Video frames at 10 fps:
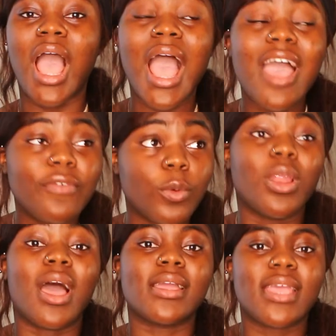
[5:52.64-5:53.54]
I feel
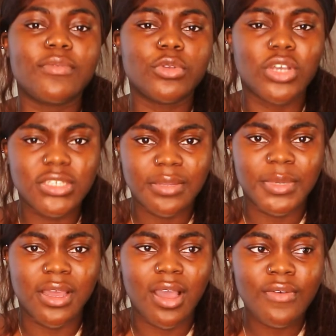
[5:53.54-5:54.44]
like if you trust them
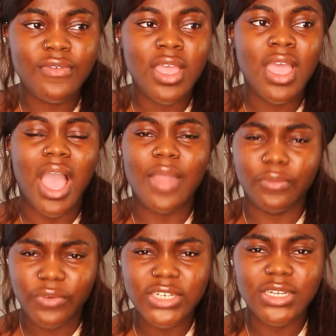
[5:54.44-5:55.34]
enough and the
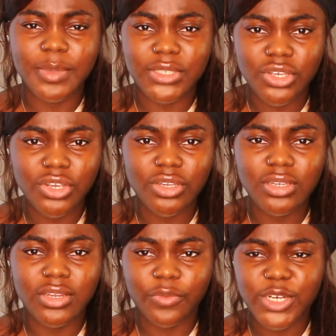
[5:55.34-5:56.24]
friendship is good
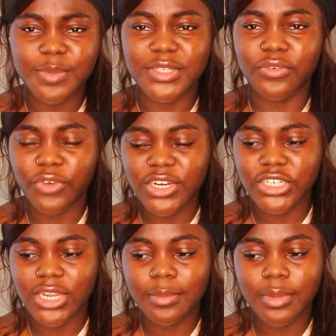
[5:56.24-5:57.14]
and the friendship is a
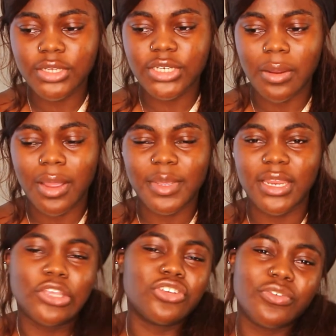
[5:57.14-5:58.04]
friendship, do you know what I mean?
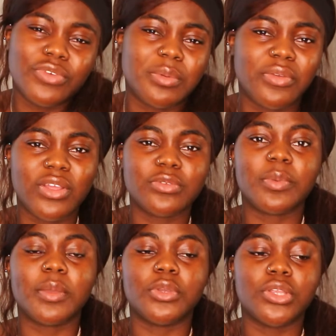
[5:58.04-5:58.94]
You shouldn't really be friends with
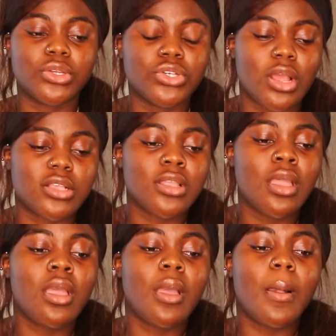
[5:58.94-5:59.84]
people you don't trust.
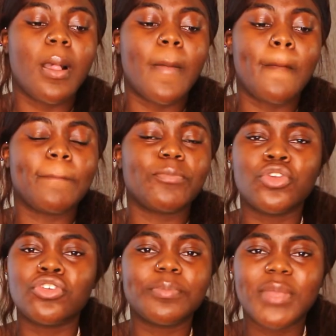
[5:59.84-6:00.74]

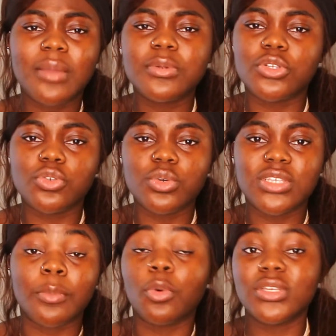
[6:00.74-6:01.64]
You should be able to talk to
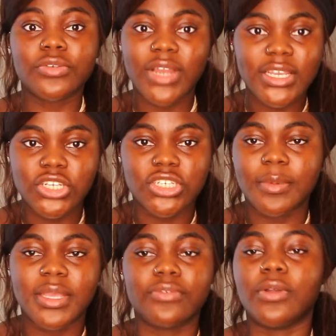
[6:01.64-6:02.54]
them, or it's a relationship
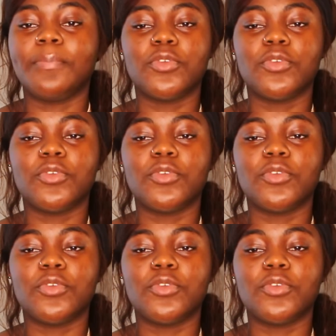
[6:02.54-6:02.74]
even.